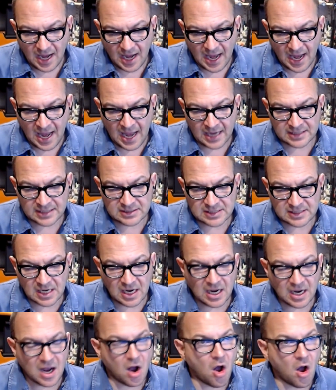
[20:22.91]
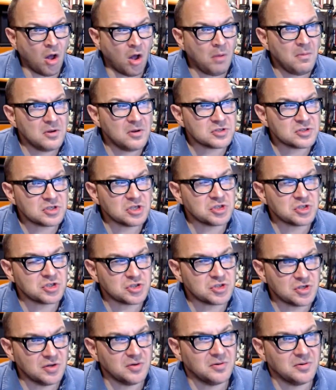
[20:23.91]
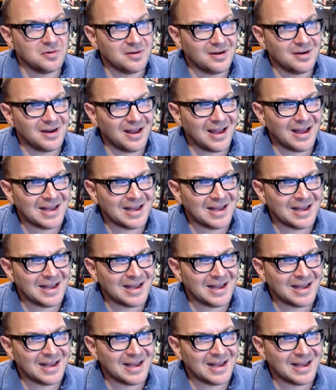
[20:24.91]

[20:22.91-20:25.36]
and almost as soon